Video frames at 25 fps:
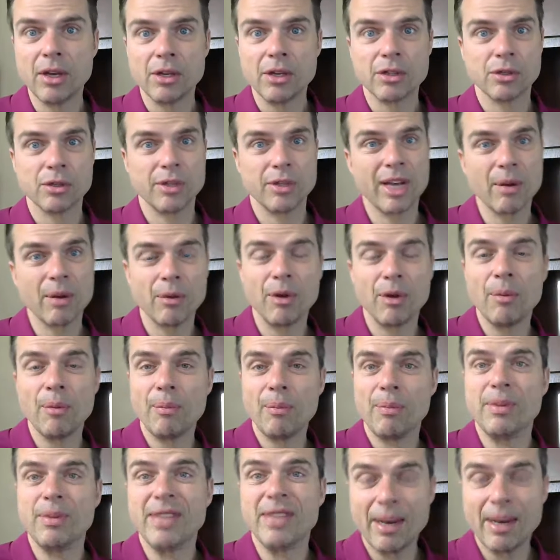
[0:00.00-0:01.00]
So not
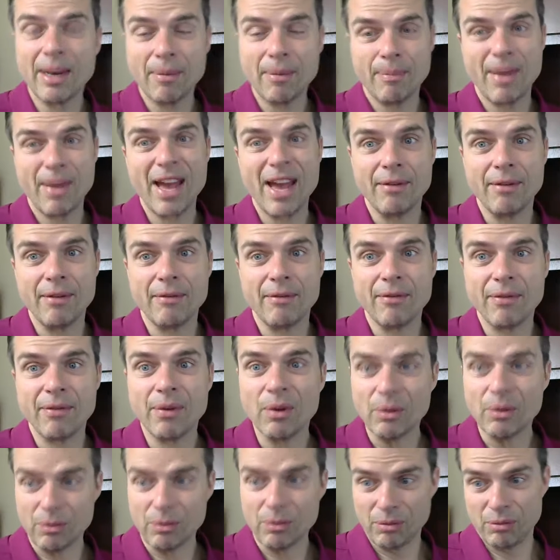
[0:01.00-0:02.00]
a bad
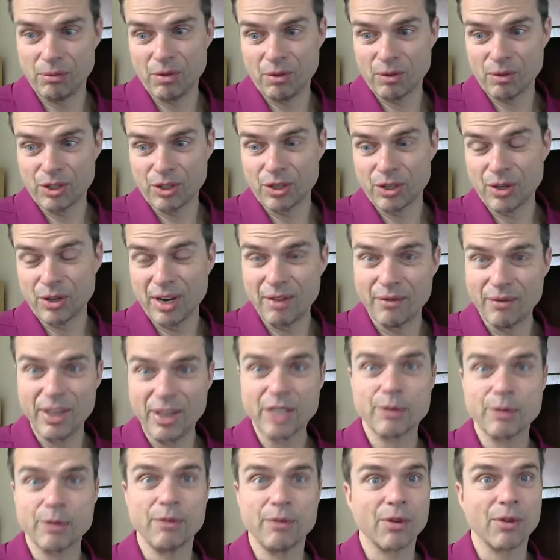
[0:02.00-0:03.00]
return on
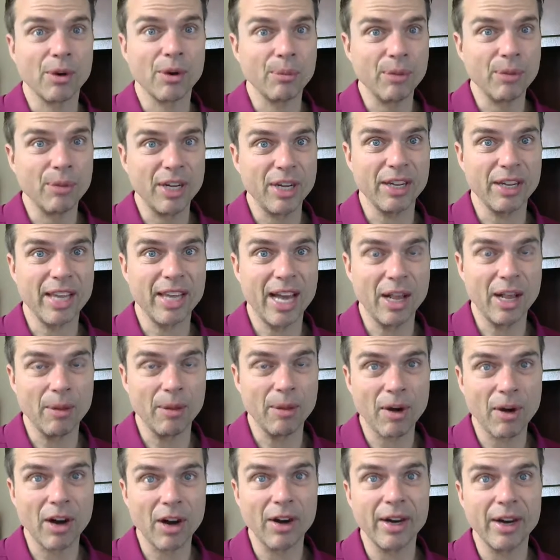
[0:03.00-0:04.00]
investment for a plate of
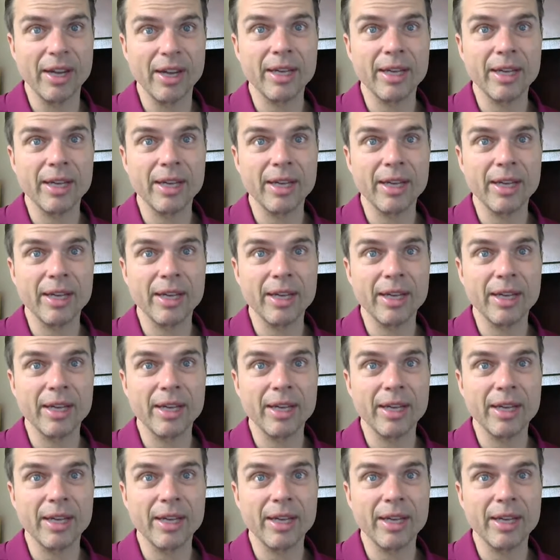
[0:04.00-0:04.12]
calamari.